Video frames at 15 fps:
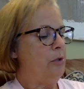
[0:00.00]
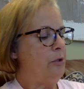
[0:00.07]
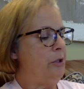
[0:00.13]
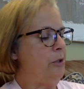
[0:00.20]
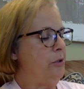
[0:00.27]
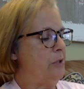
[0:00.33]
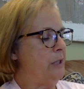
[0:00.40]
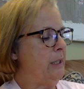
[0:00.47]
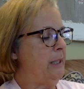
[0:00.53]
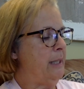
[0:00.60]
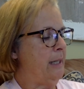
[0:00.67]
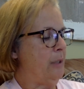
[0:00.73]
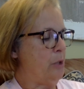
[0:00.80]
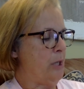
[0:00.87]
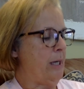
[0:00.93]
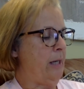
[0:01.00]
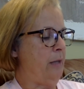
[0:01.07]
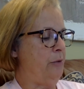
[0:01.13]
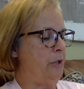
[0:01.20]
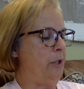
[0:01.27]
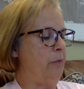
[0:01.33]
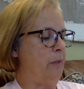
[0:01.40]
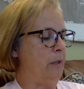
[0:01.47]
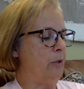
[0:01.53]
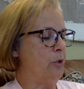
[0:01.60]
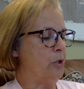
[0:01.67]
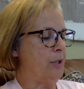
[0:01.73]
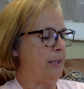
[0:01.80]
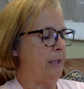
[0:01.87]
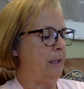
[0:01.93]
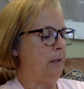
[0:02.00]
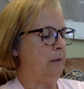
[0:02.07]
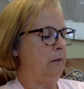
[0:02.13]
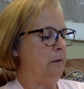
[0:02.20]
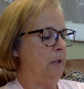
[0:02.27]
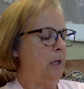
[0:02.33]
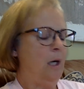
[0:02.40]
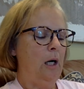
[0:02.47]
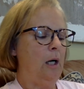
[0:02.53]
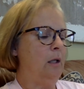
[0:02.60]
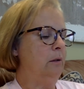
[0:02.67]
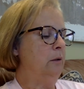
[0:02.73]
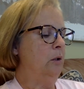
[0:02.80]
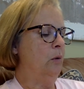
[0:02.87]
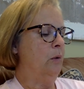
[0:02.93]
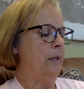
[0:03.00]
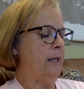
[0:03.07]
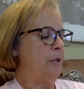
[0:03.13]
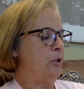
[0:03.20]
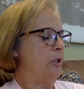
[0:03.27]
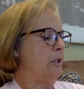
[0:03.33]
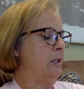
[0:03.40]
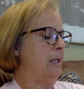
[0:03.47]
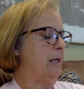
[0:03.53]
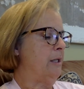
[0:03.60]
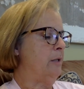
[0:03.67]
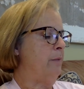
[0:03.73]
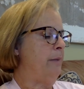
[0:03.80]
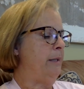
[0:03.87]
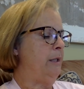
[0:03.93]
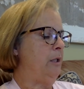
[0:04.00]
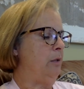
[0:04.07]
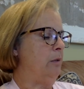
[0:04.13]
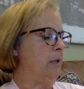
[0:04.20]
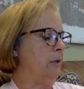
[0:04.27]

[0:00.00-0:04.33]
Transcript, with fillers: Do you see now, child? Do you understand? Oh, Lord, I just got to make you